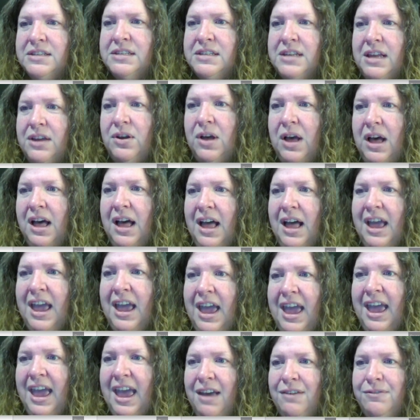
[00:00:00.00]
is
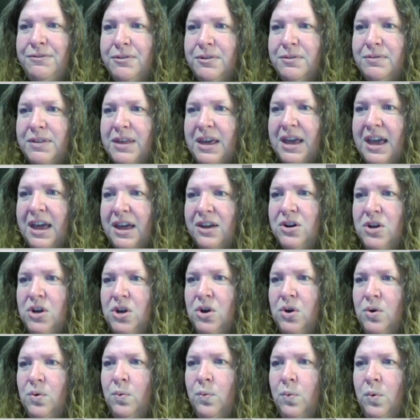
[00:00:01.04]
a half of
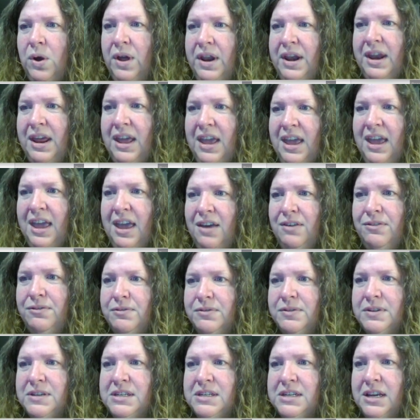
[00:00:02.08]
that. One
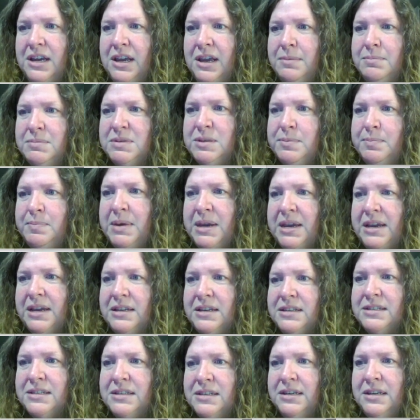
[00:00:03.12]
half times
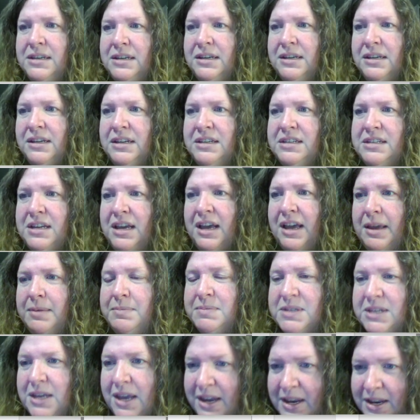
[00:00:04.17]
base
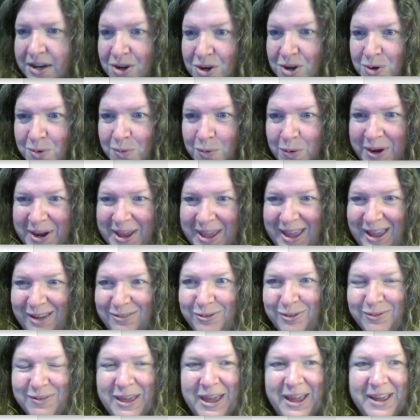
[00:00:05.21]
times height.
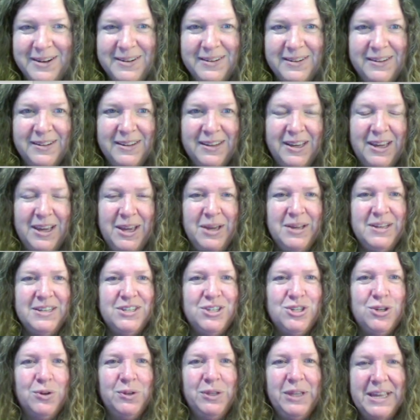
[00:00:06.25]
One half of that.
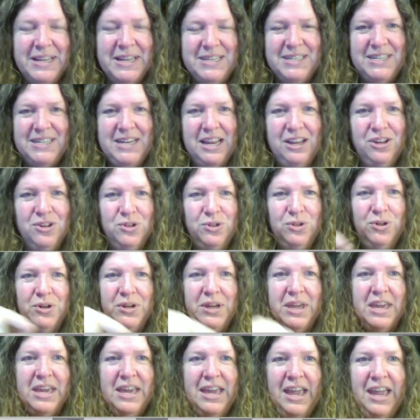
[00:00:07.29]
So let's
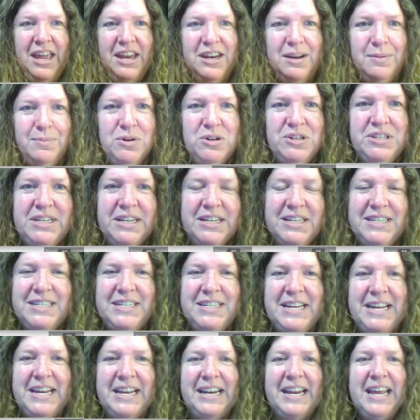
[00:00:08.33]
take a look at number
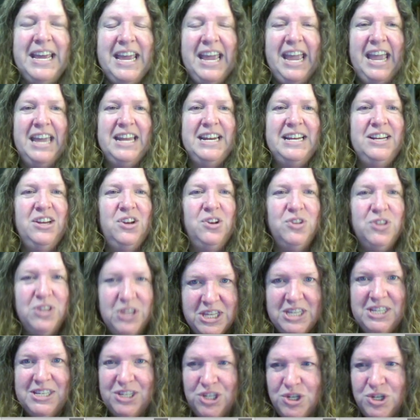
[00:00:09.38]
16.
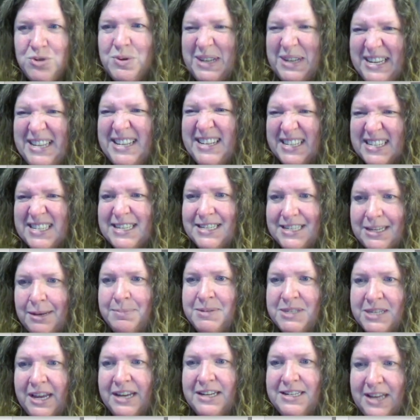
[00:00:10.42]
And this is tricky
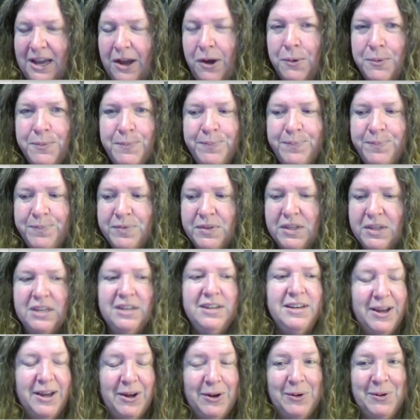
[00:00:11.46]
because it's upside down.